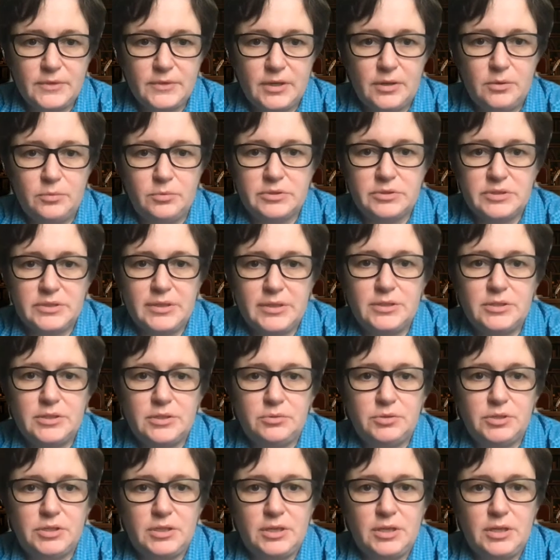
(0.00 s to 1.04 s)
I will send
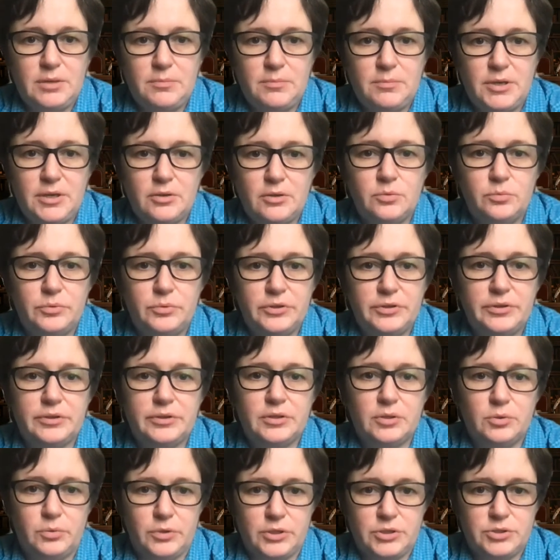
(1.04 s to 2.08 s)
out an email with
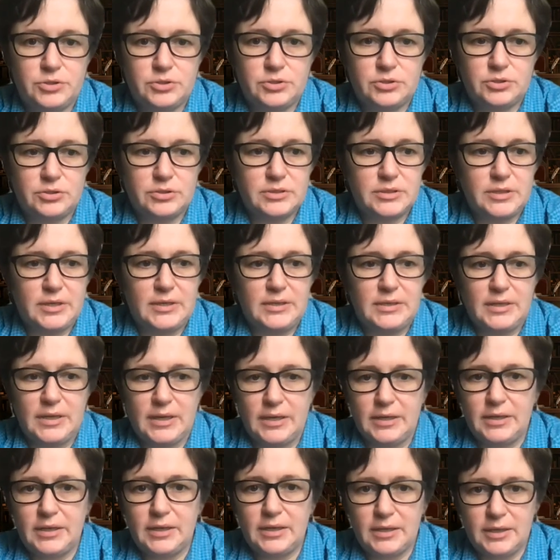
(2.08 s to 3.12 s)
the questions at
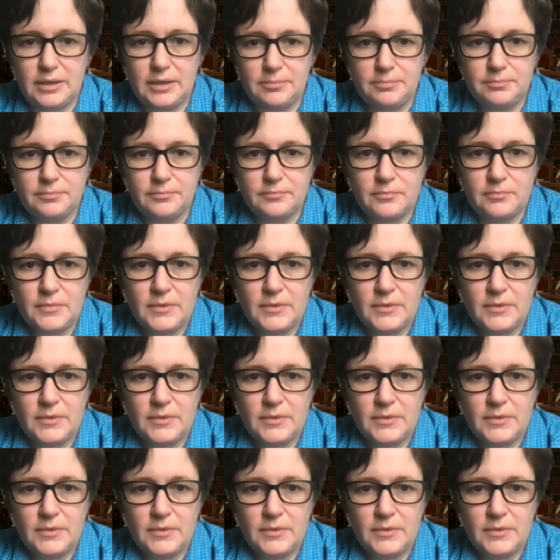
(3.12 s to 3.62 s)
9 a.m.